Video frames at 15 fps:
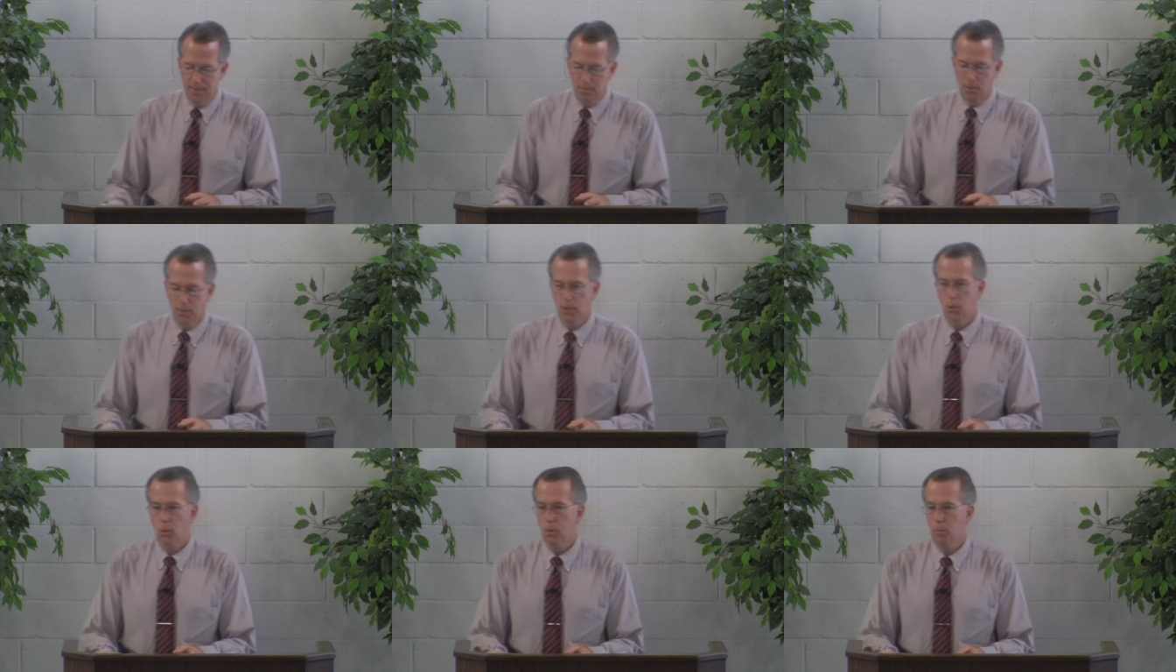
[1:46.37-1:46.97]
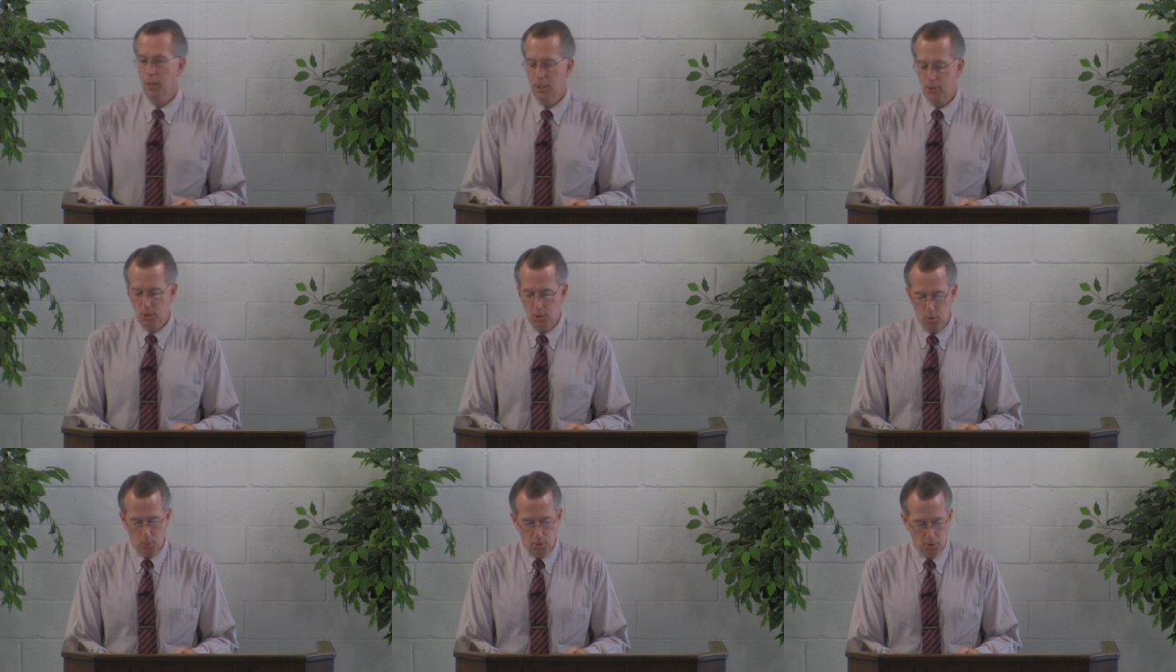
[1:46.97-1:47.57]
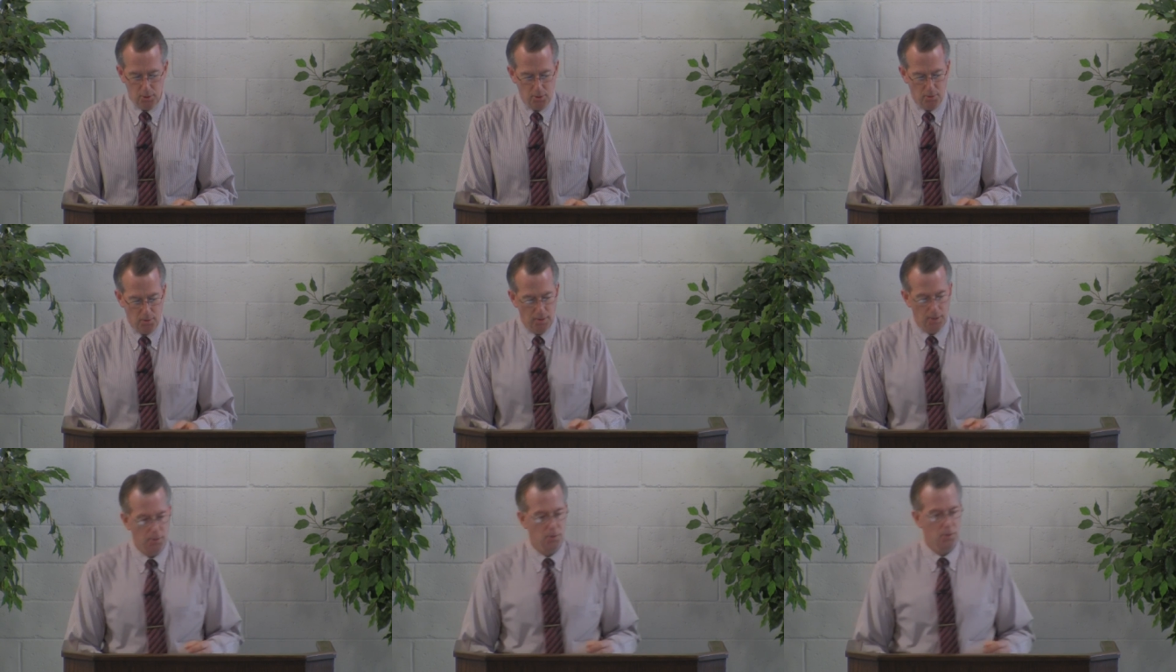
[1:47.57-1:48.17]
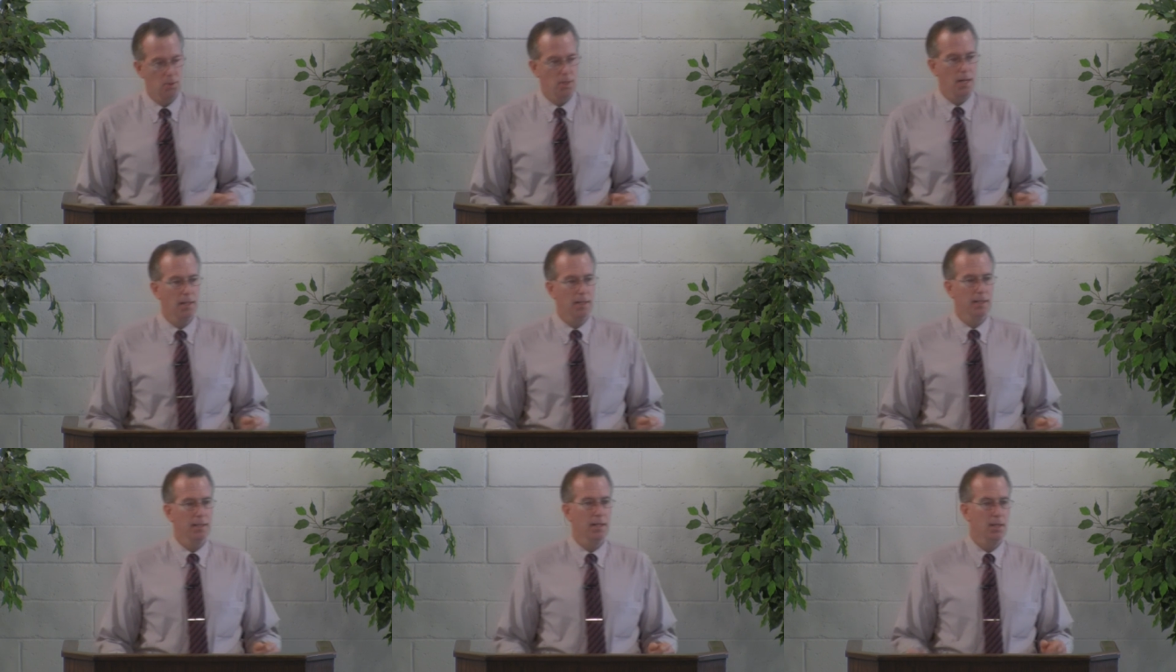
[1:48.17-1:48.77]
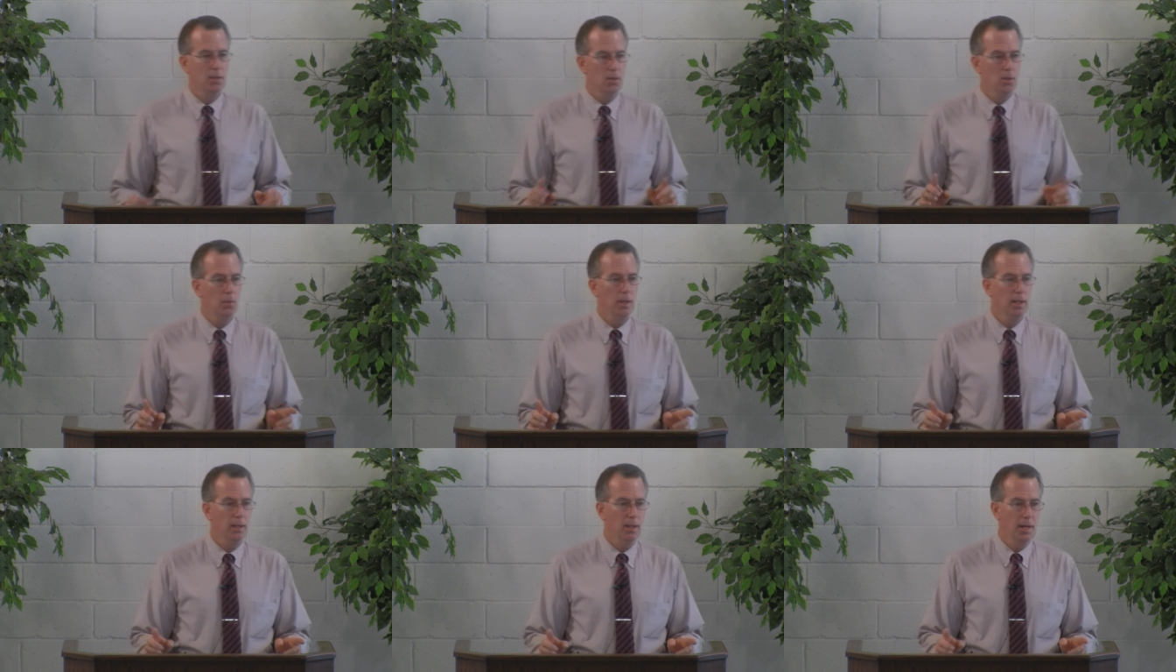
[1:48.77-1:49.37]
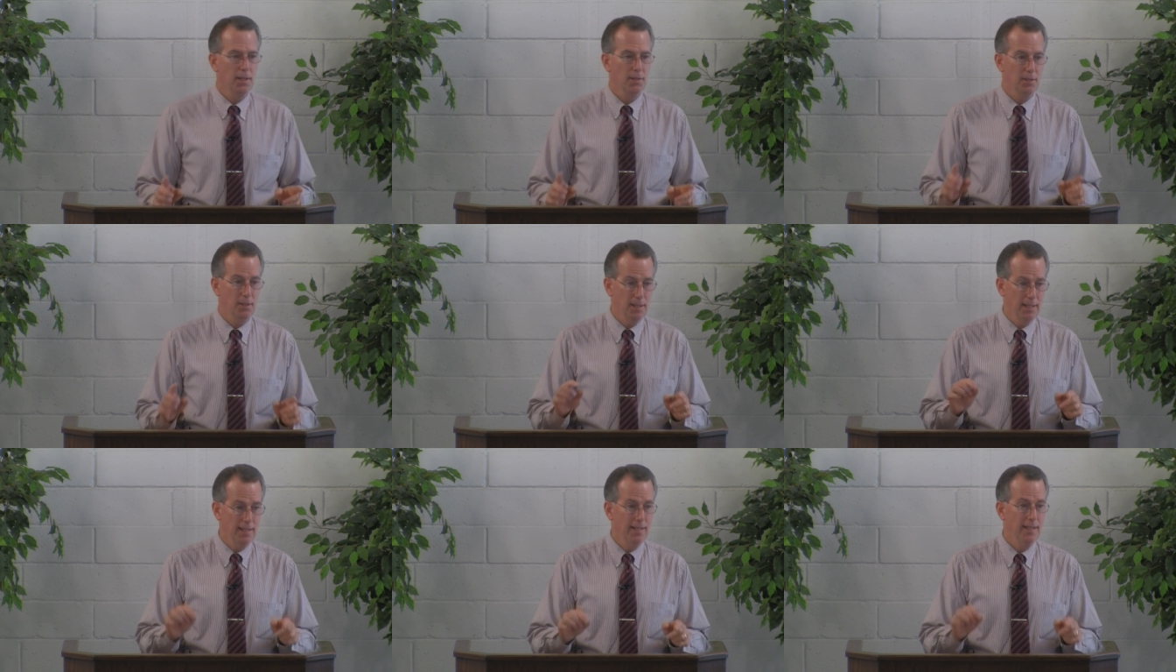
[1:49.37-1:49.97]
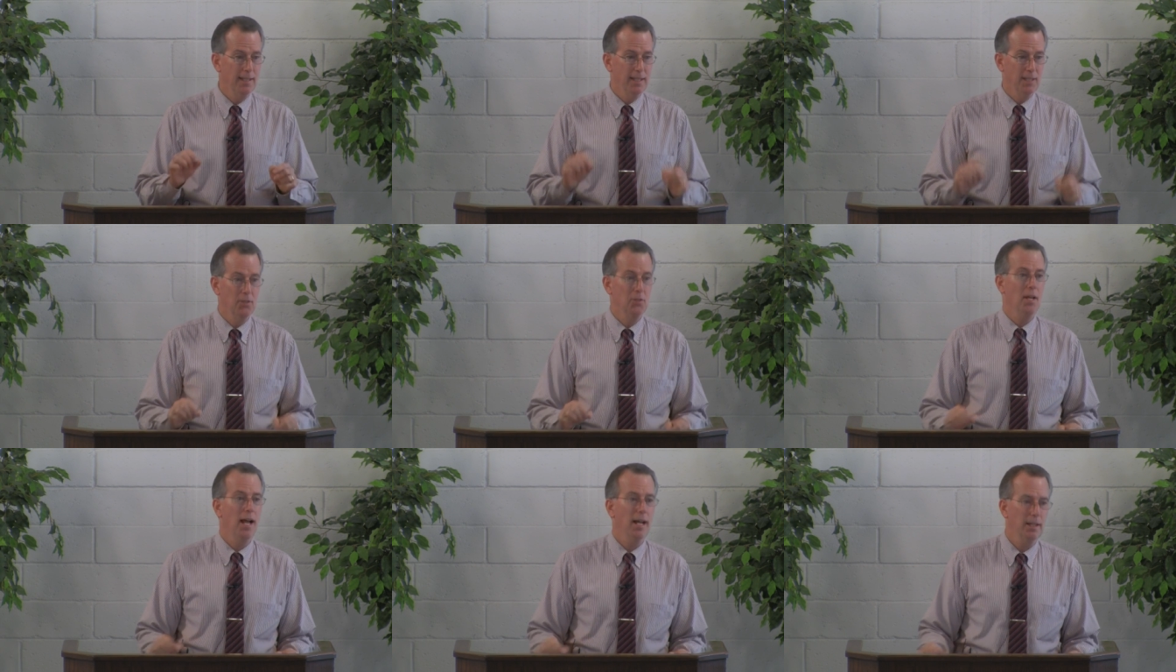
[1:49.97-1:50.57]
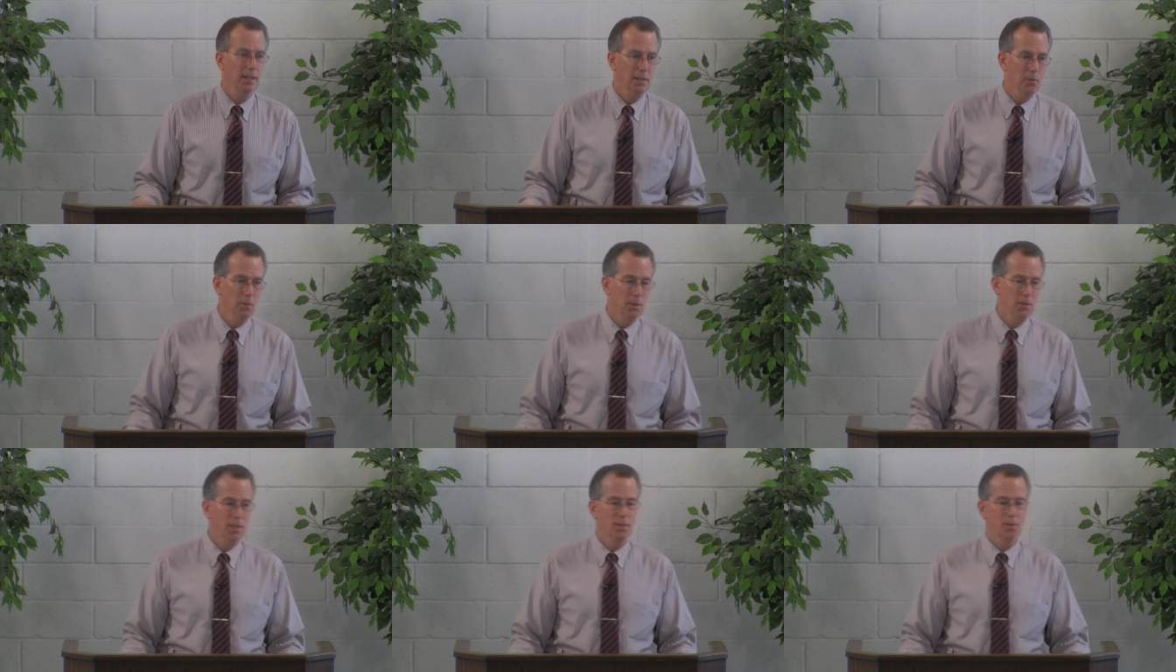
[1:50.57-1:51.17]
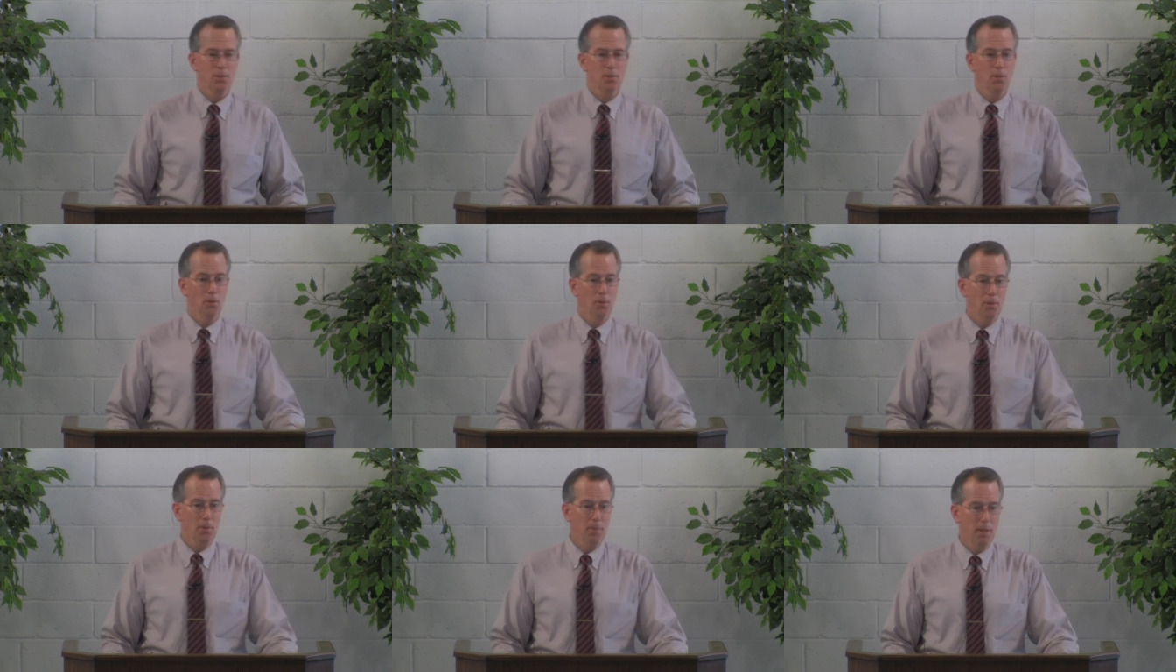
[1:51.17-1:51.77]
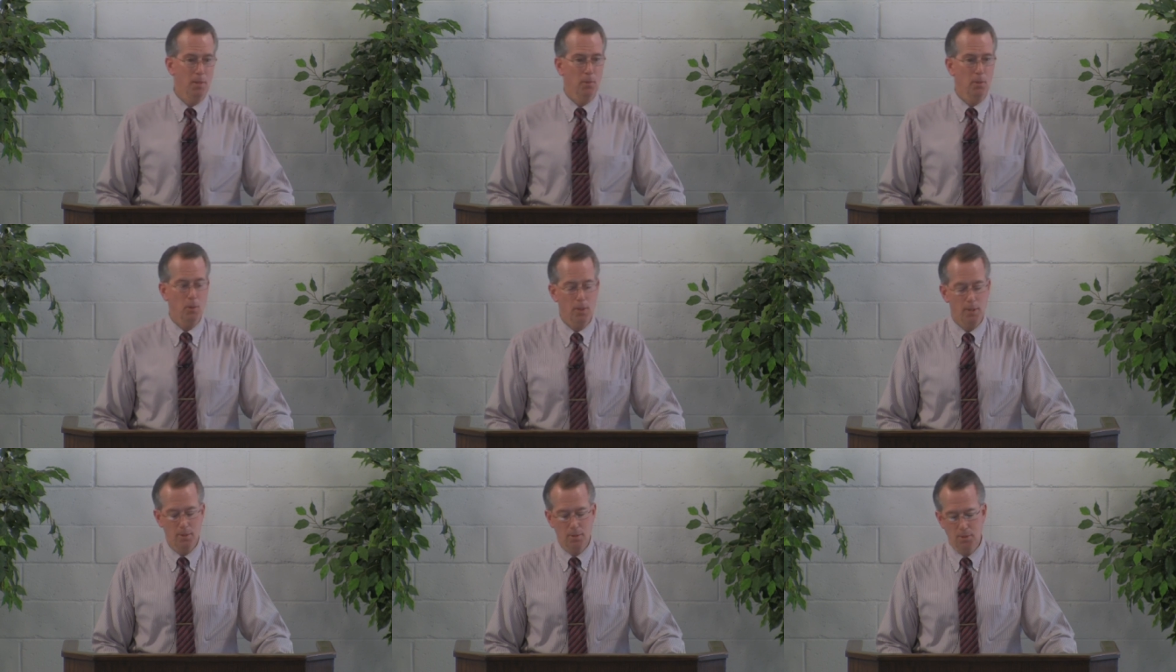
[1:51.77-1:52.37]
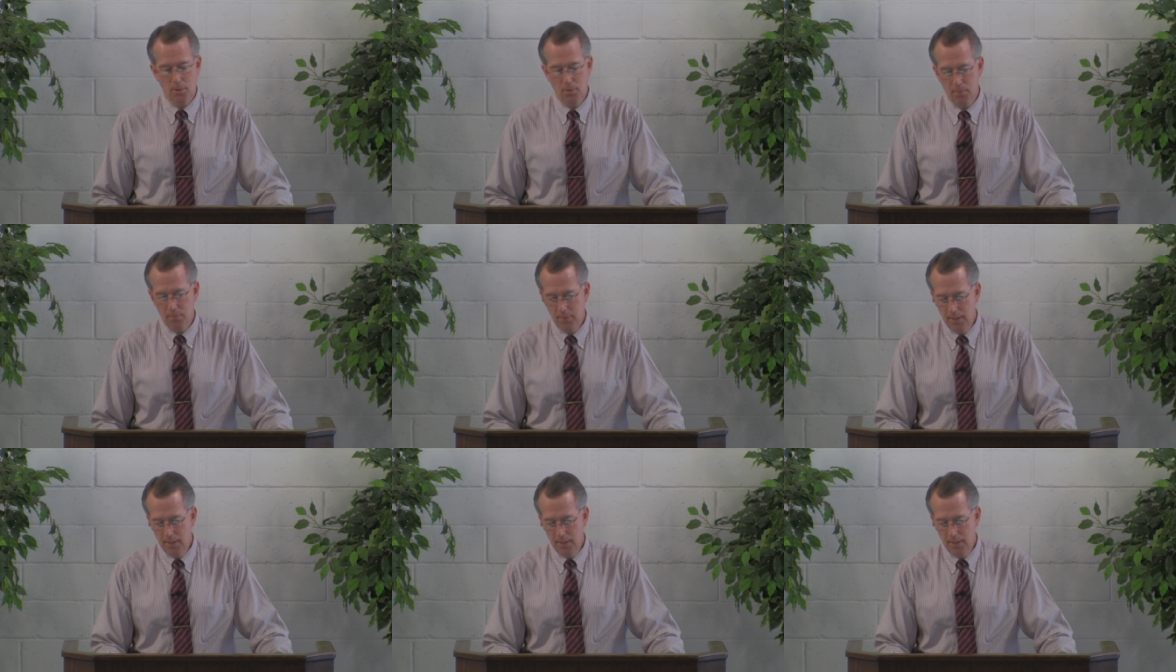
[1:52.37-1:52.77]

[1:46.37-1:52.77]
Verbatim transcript: May the Lord bless his word to our understanding. Now you do realize that they did exactly what Jesus told them they were going to do.